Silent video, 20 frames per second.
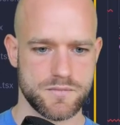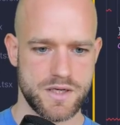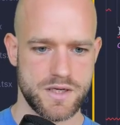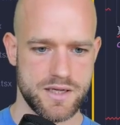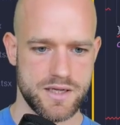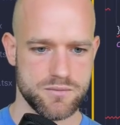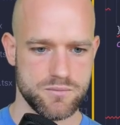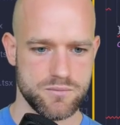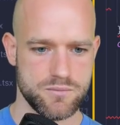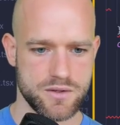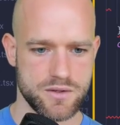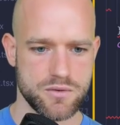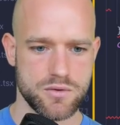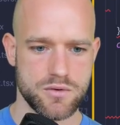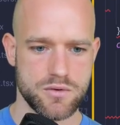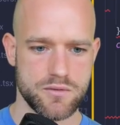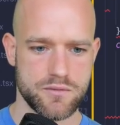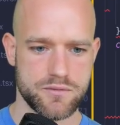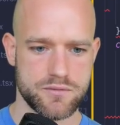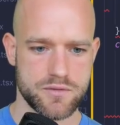And we
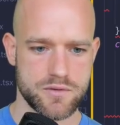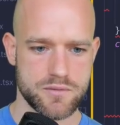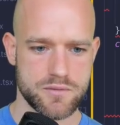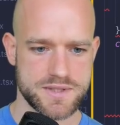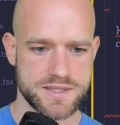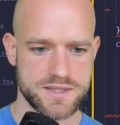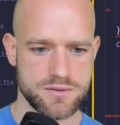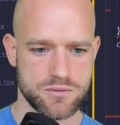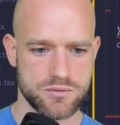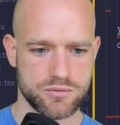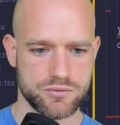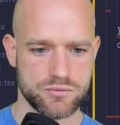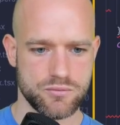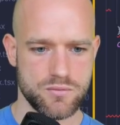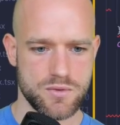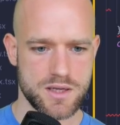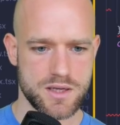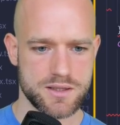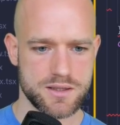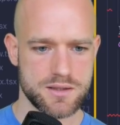go from 0 to
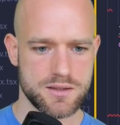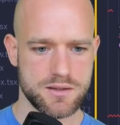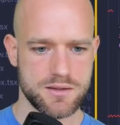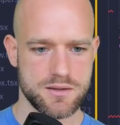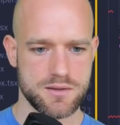1.